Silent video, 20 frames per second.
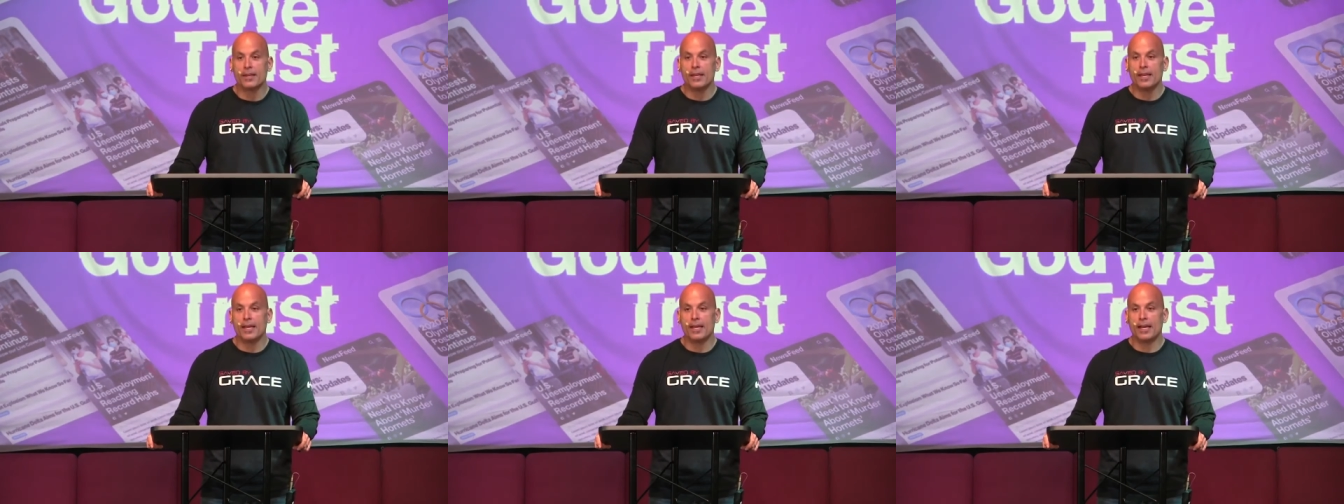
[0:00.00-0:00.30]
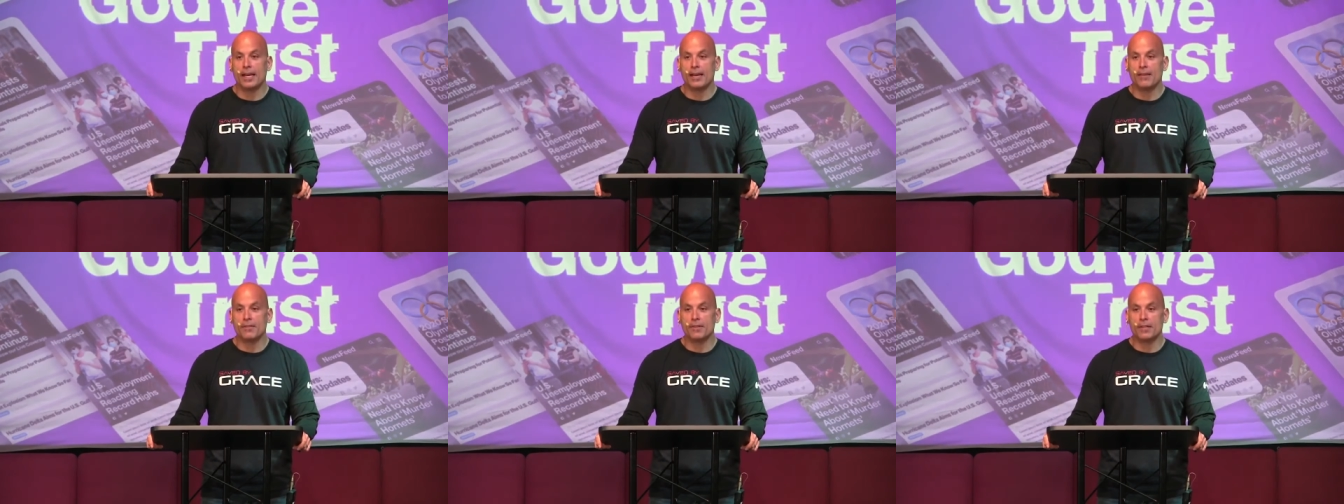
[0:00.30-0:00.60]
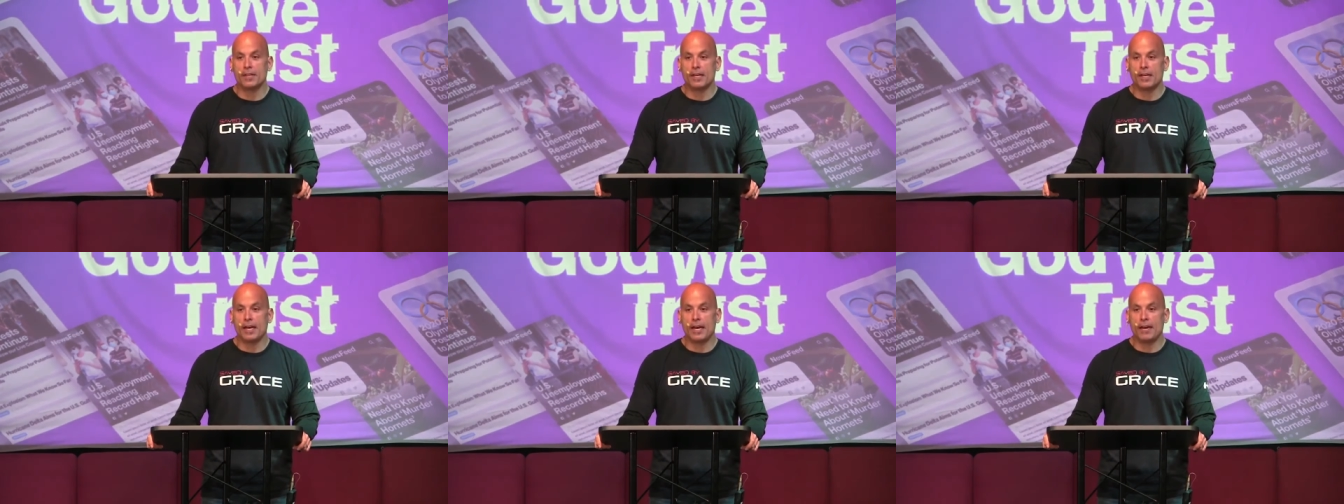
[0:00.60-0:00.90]
and I have,
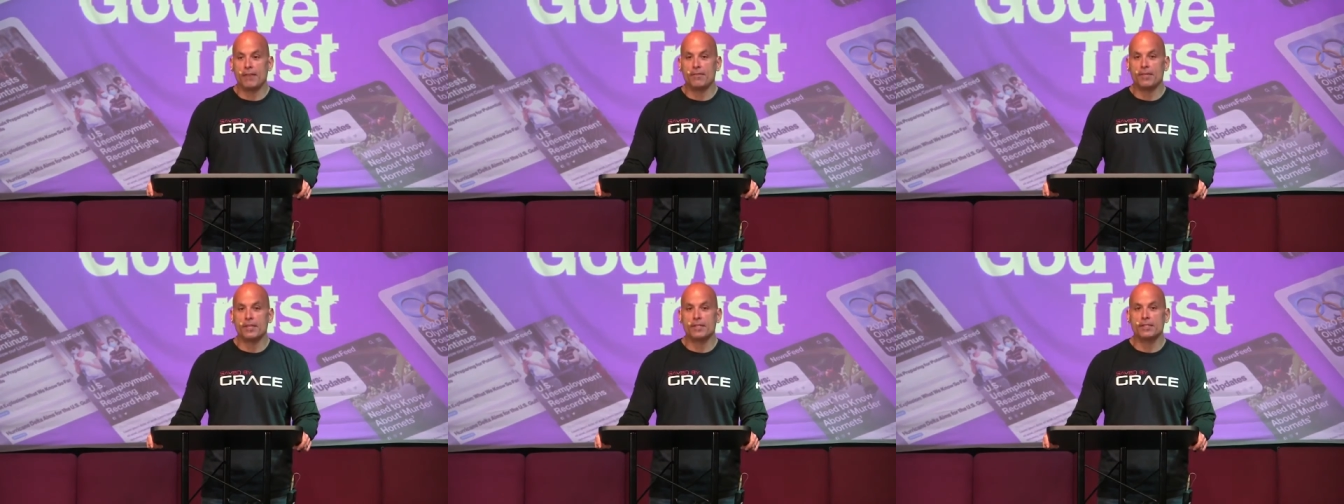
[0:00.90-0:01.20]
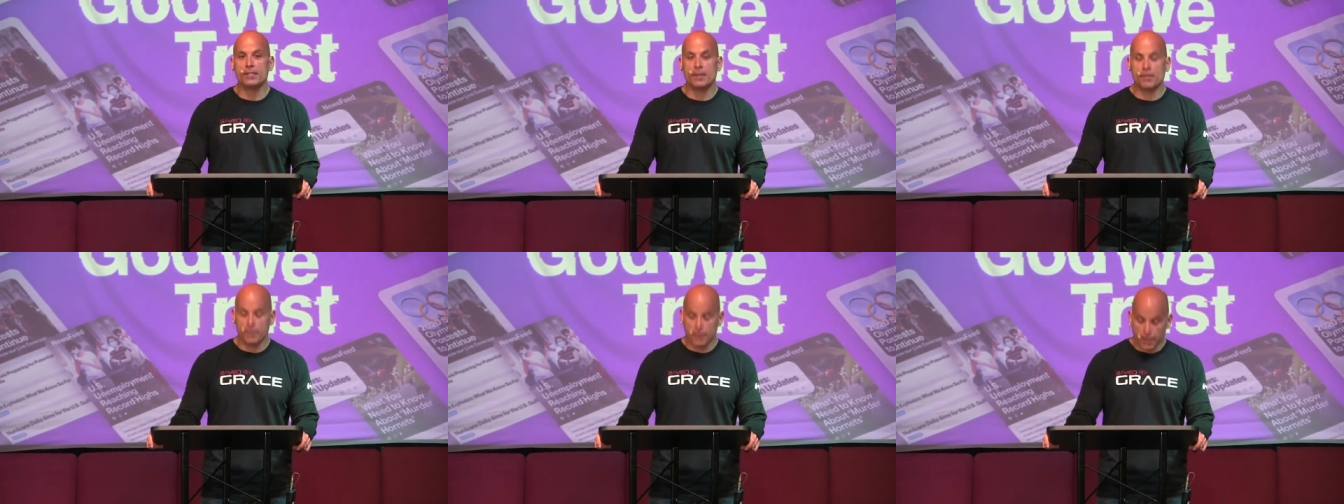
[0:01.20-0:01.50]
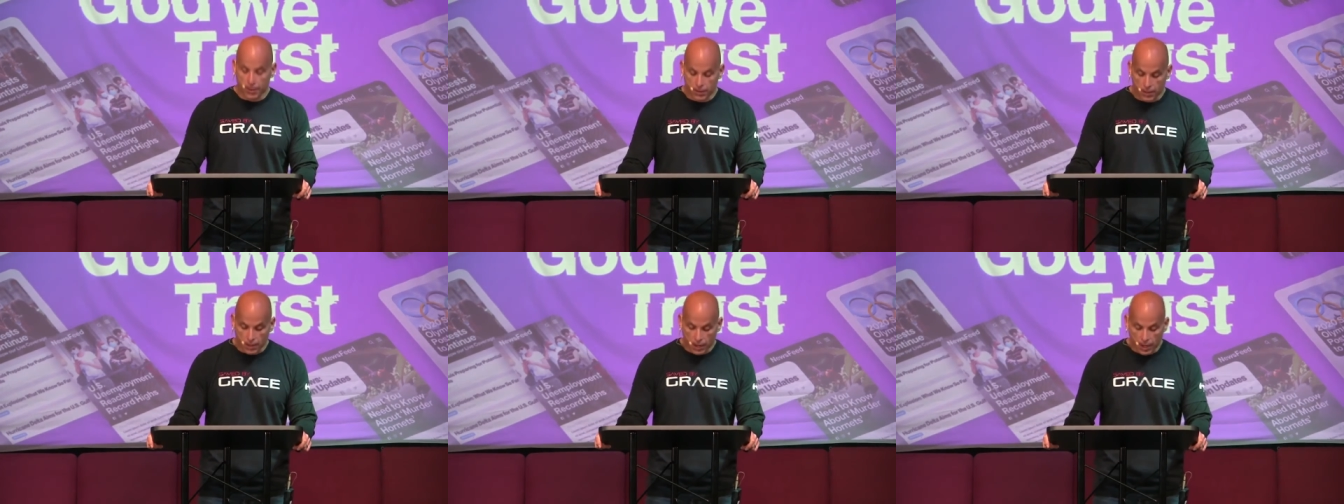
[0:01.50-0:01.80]
a, I have this up
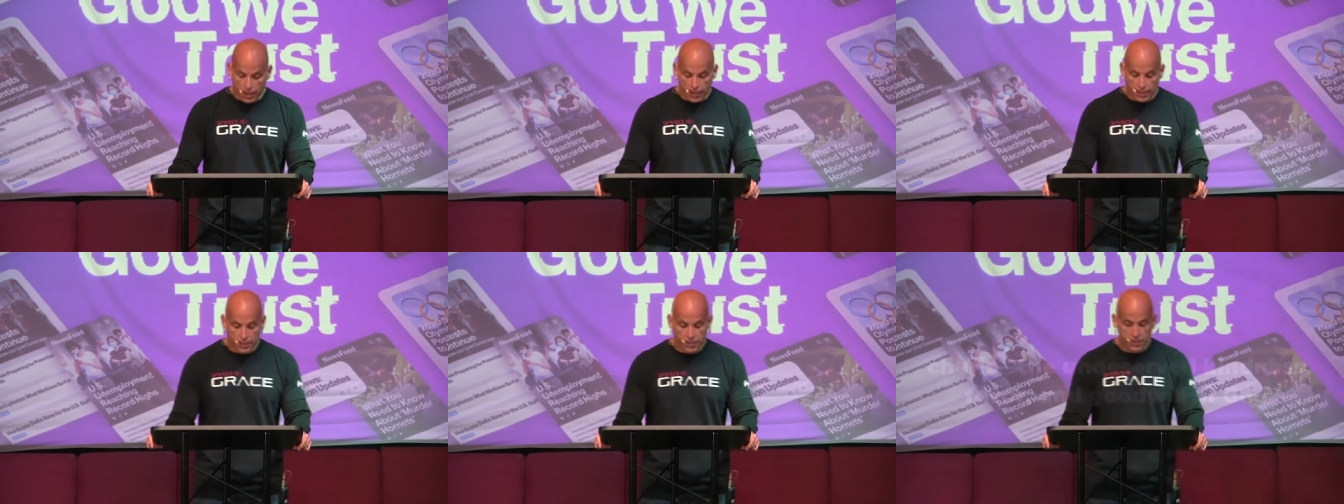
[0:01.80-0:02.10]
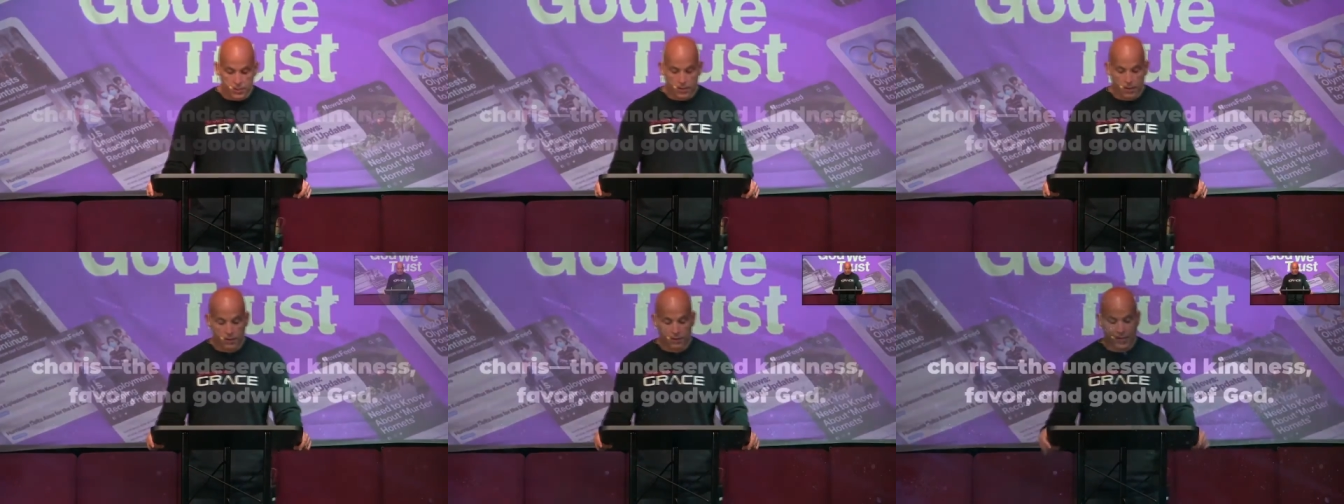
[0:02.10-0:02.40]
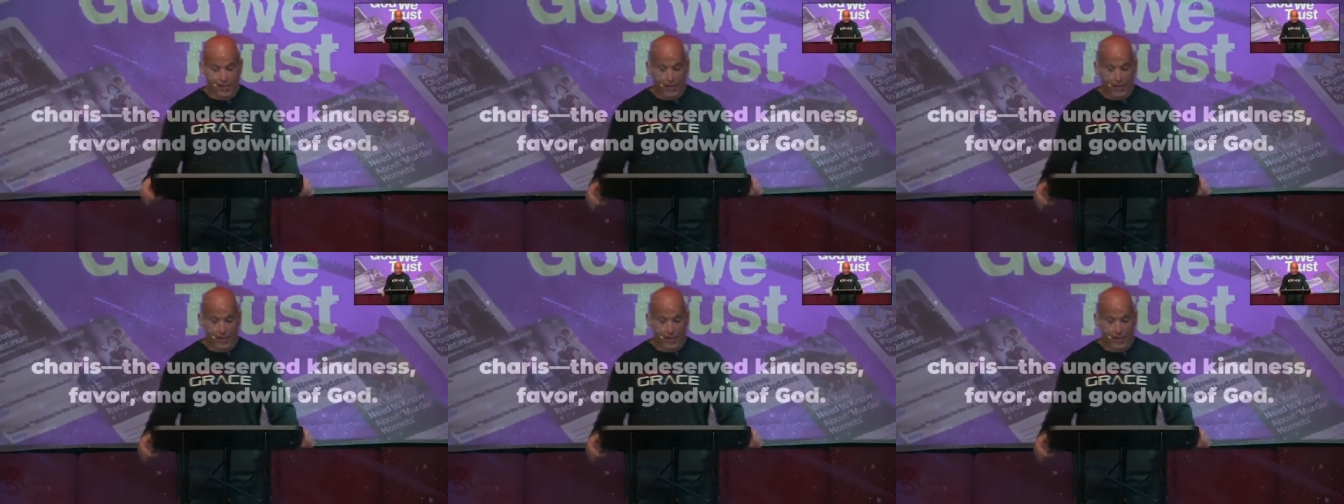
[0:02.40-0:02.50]
here the undeserved